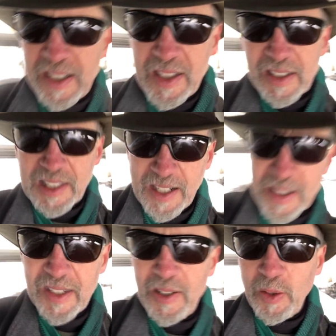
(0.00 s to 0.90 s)
just let
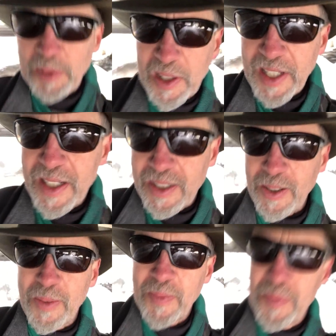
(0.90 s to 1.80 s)
us know. We'll be glad to.
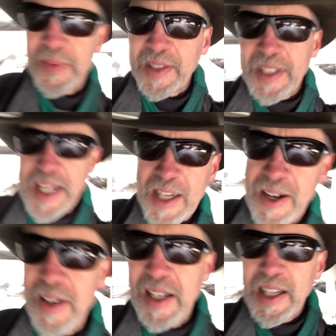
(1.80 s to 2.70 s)
Take
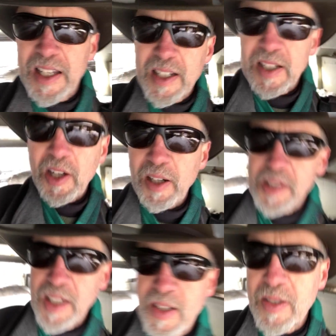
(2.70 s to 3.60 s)
care. Talk
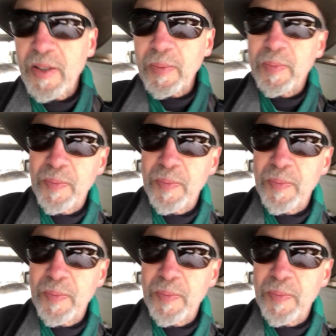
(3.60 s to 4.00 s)
to you again soon.